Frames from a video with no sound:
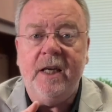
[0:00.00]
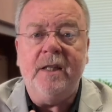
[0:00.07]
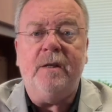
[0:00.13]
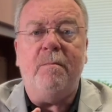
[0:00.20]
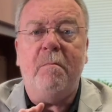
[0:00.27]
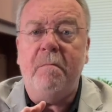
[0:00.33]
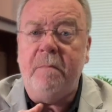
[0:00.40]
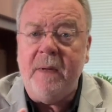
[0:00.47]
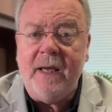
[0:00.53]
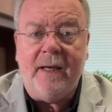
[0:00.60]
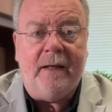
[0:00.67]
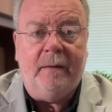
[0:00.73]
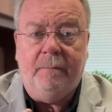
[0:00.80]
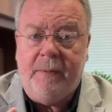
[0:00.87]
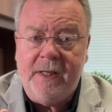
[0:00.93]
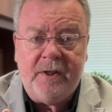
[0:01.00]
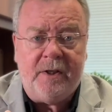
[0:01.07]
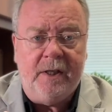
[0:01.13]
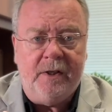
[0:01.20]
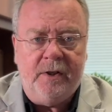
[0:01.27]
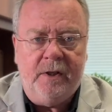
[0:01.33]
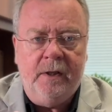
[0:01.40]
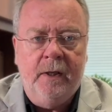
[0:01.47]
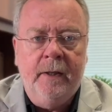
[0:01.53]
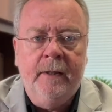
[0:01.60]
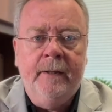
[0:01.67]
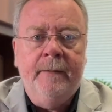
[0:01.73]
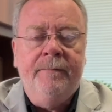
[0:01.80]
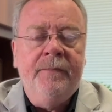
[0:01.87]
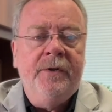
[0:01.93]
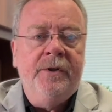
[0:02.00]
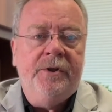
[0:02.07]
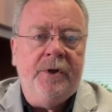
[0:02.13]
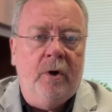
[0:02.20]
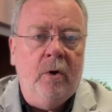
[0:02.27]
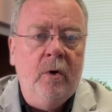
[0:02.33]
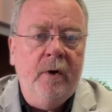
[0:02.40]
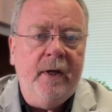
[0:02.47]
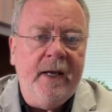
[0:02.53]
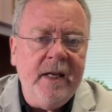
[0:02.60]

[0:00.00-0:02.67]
It's big business. So